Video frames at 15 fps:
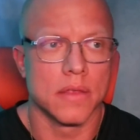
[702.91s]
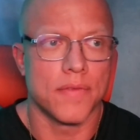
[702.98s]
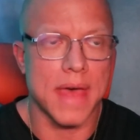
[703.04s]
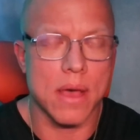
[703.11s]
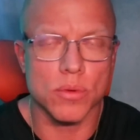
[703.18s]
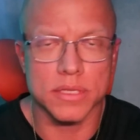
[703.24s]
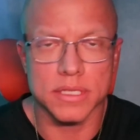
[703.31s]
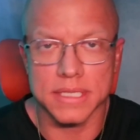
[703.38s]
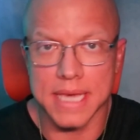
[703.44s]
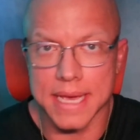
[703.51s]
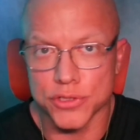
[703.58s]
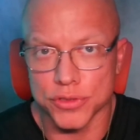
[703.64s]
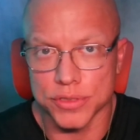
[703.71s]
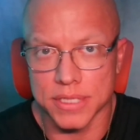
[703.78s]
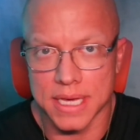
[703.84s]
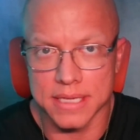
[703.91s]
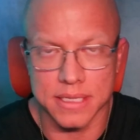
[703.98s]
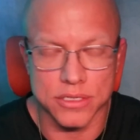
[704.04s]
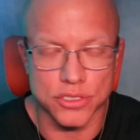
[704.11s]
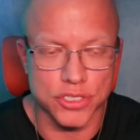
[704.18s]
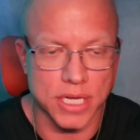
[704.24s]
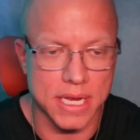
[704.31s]
that was the exercise
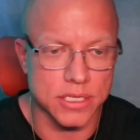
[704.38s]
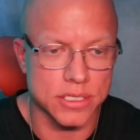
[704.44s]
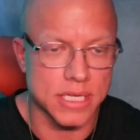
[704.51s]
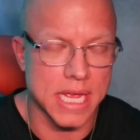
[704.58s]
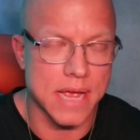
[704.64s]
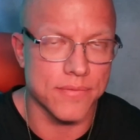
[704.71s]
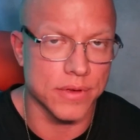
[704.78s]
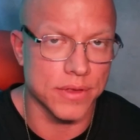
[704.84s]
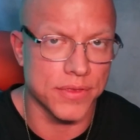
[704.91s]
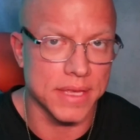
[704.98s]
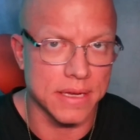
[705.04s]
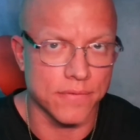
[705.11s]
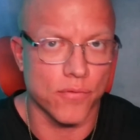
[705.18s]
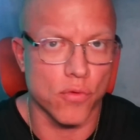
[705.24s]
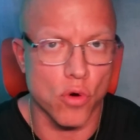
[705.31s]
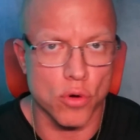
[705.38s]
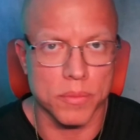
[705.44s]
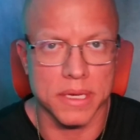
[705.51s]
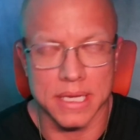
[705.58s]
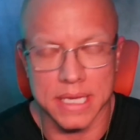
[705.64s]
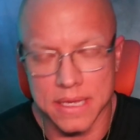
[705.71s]
that changed everything for me,